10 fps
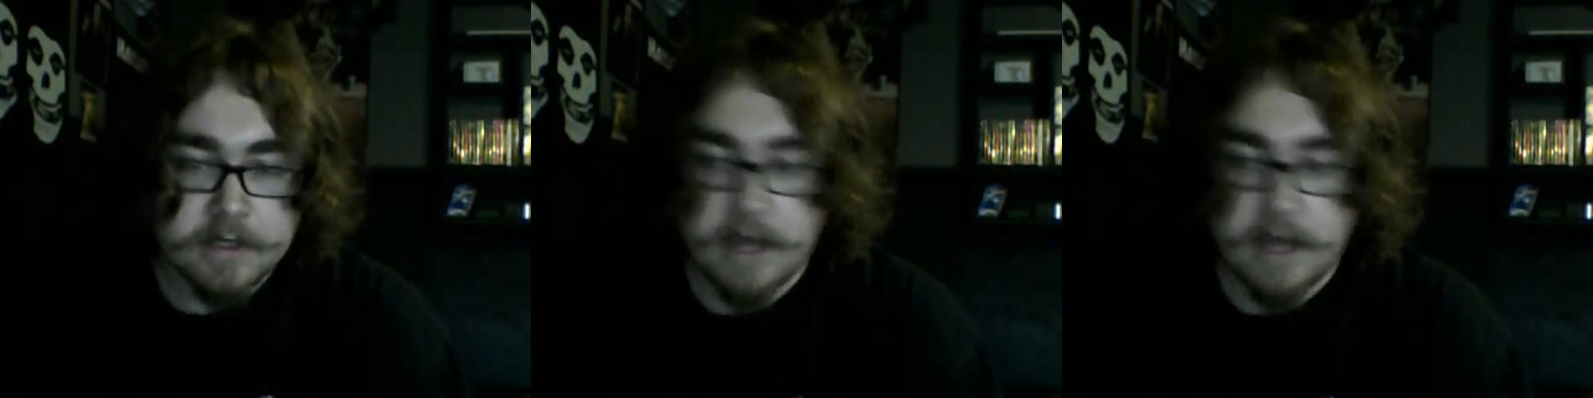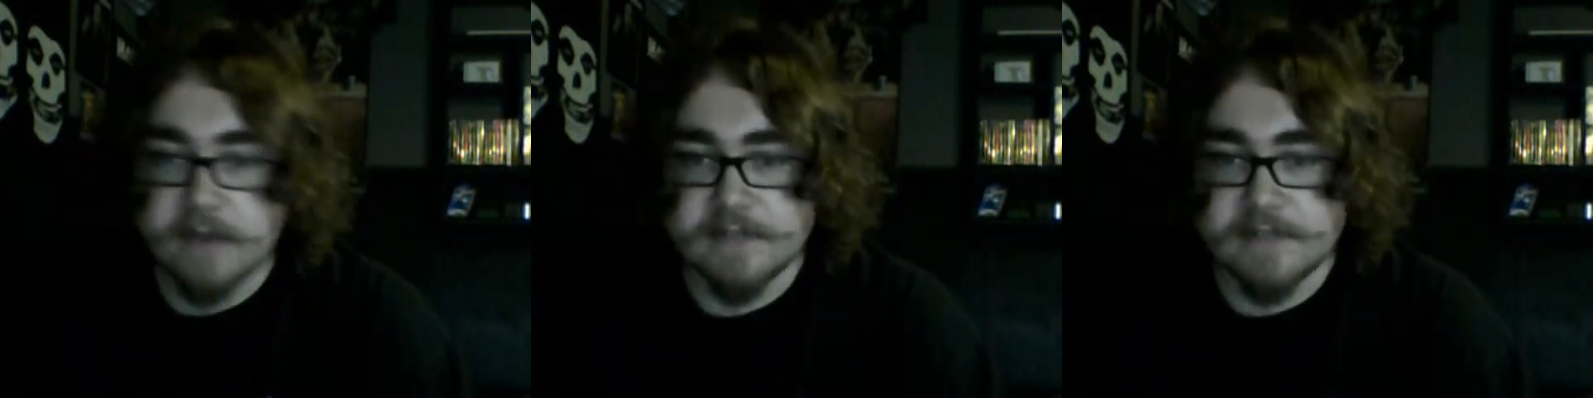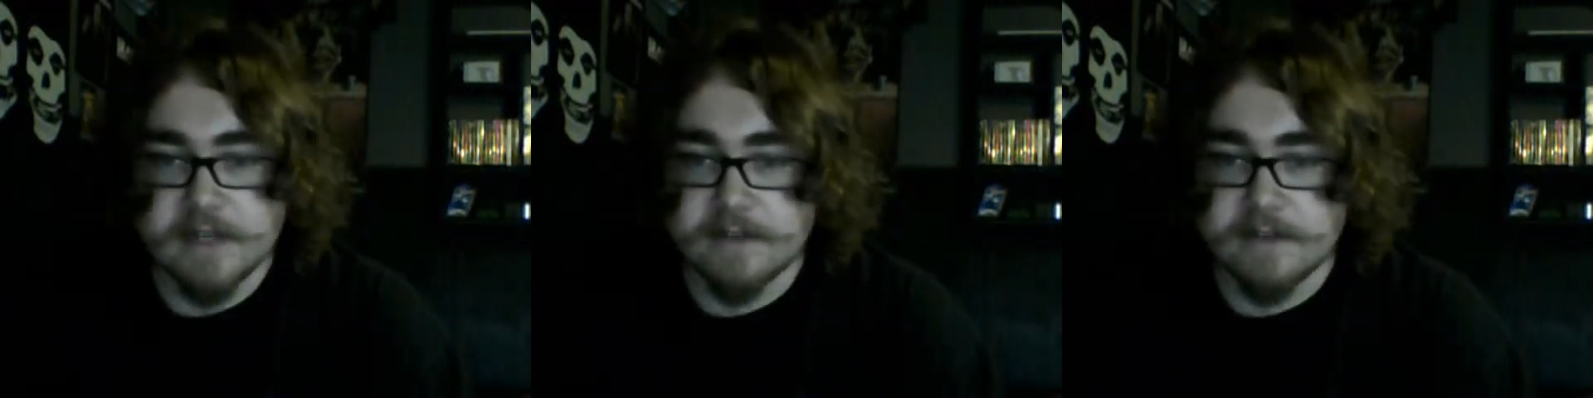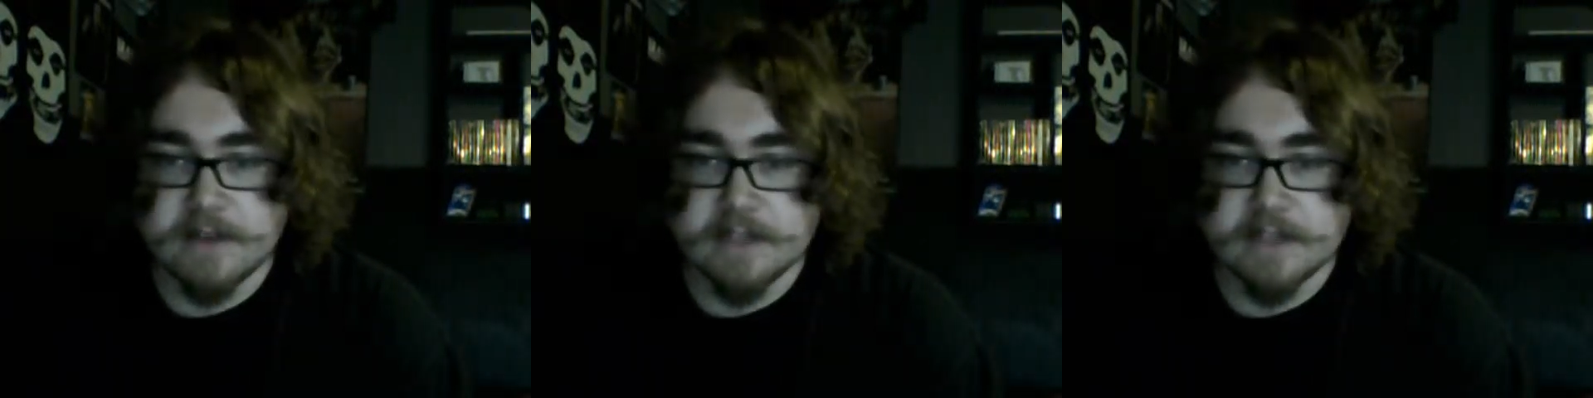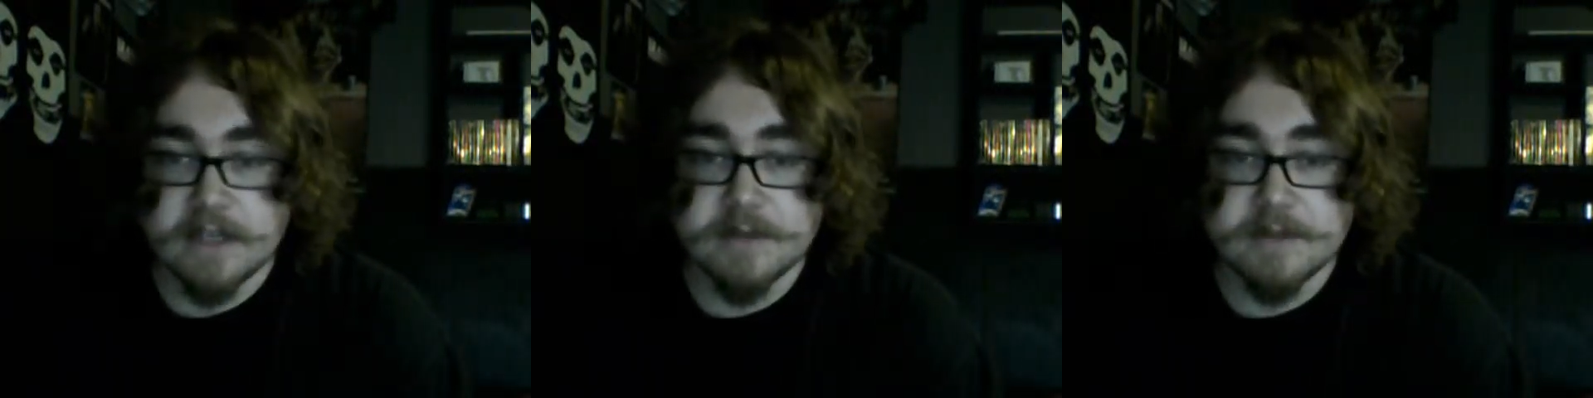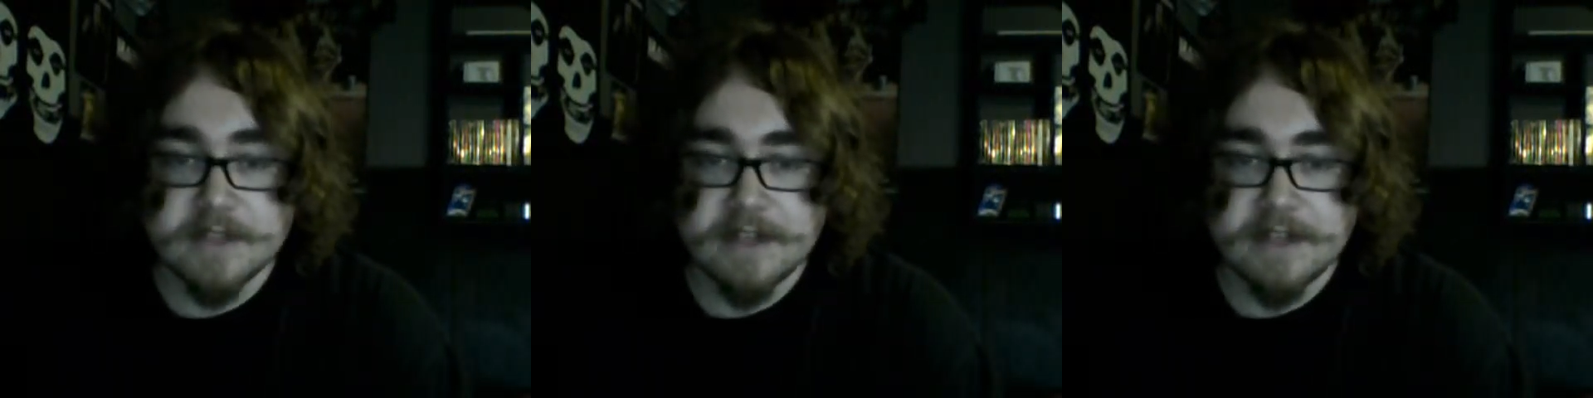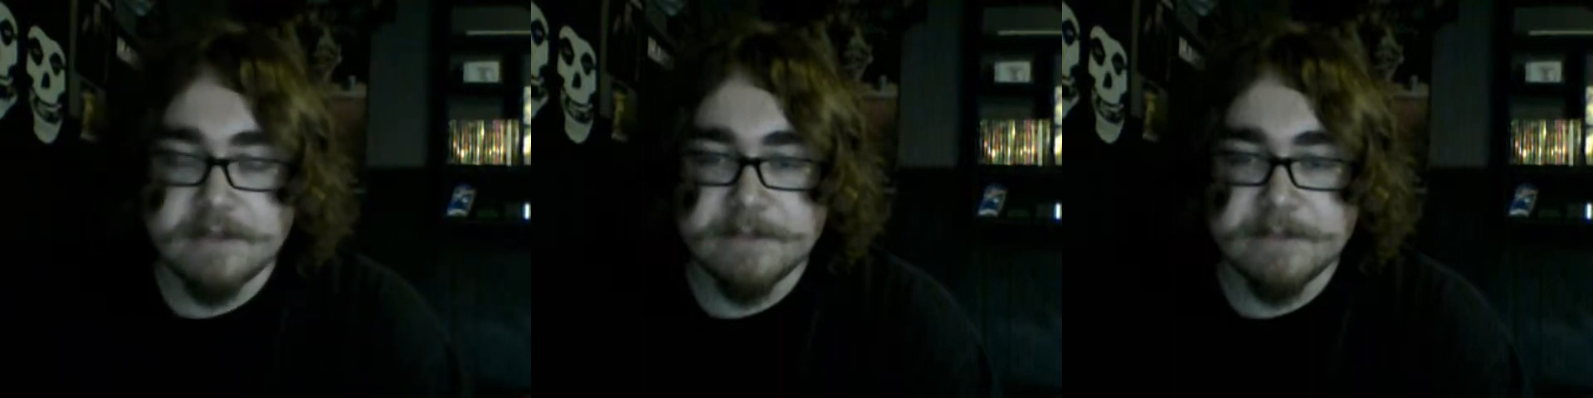I've said it 1,000 times, and I think I'll